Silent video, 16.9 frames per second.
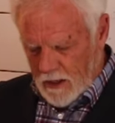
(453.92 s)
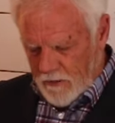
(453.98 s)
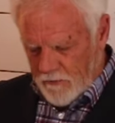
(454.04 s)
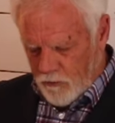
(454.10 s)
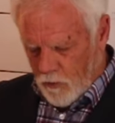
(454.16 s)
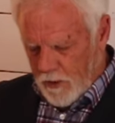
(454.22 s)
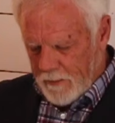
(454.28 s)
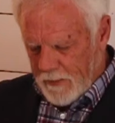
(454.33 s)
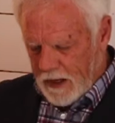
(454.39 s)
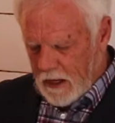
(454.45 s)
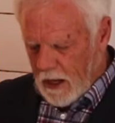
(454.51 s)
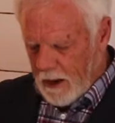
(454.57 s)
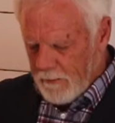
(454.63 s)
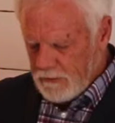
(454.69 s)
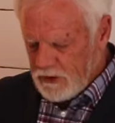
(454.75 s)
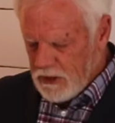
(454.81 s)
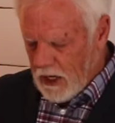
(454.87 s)
For it
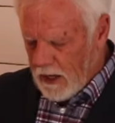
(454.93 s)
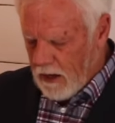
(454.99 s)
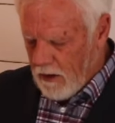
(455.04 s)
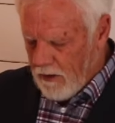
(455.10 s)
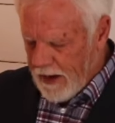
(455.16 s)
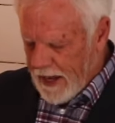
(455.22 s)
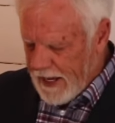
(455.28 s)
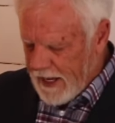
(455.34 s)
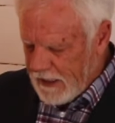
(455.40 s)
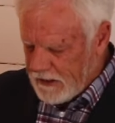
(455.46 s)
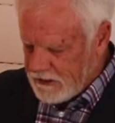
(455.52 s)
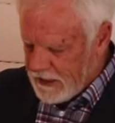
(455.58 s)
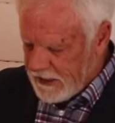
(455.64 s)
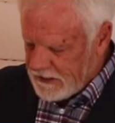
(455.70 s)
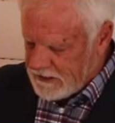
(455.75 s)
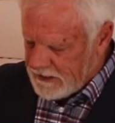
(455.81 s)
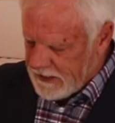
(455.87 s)
becomes not our
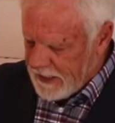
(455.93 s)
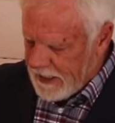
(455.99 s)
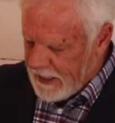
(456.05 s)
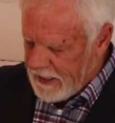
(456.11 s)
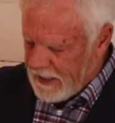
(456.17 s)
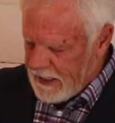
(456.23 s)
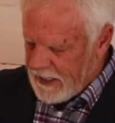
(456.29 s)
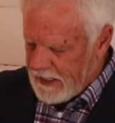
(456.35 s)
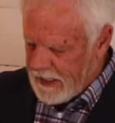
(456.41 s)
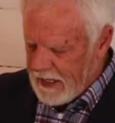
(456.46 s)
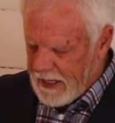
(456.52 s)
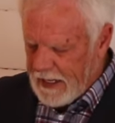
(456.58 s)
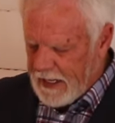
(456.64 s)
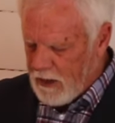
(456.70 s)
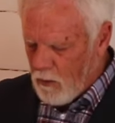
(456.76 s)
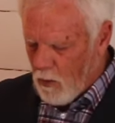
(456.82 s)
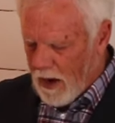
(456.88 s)
age, he said, in
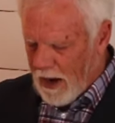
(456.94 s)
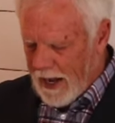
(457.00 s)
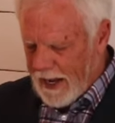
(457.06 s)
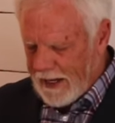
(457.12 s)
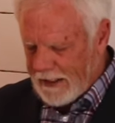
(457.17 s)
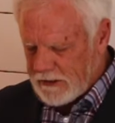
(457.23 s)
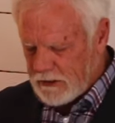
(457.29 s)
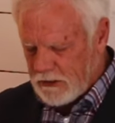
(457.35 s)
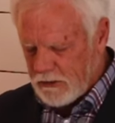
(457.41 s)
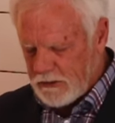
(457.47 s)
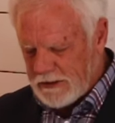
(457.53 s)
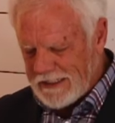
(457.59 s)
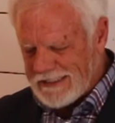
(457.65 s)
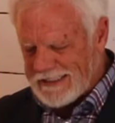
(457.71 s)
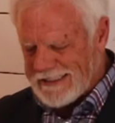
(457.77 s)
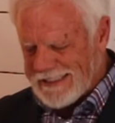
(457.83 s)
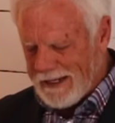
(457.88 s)
any wise to
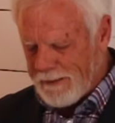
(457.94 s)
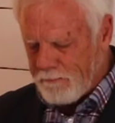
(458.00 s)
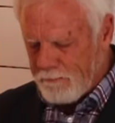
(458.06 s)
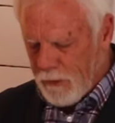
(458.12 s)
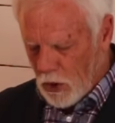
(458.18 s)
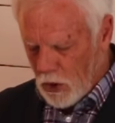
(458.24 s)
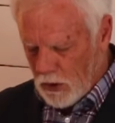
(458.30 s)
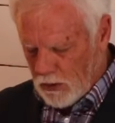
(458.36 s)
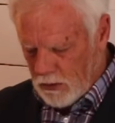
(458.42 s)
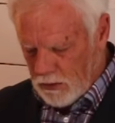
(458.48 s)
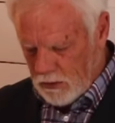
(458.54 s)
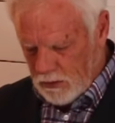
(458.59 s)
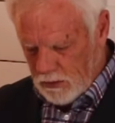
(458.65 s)
dissemble,